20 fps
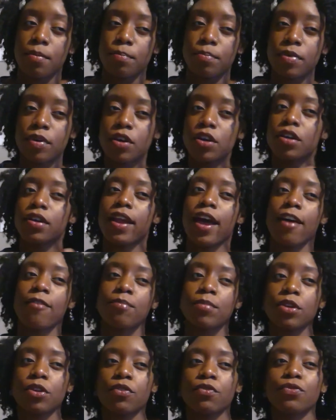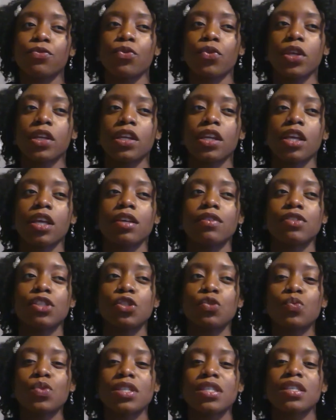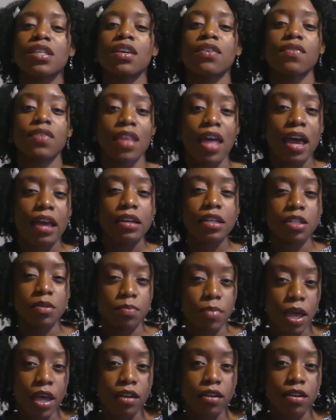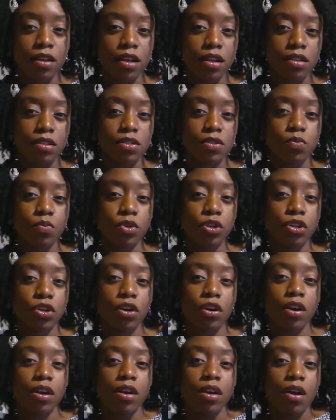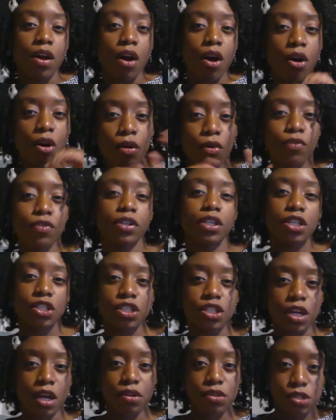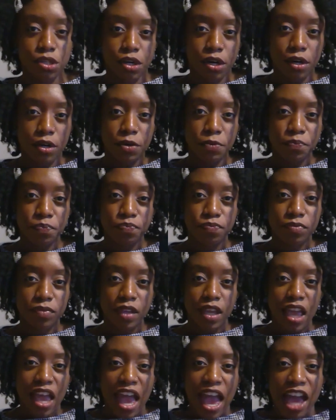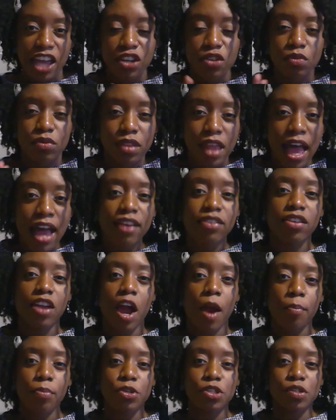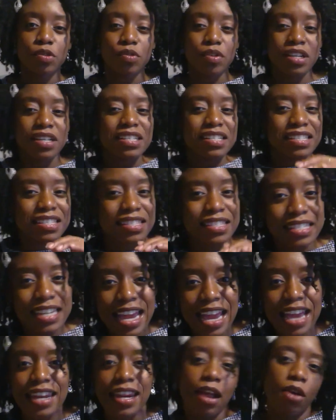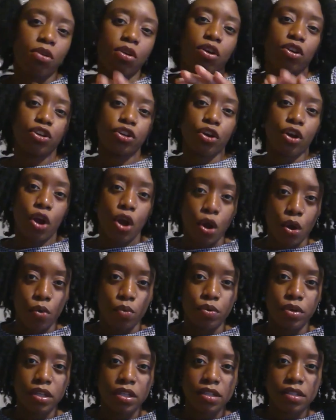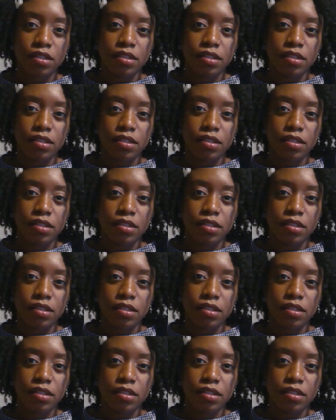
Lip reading: but could have been avoided if she was given that independence. When you're overly sheltered and you lack the opportunity to stand out on your own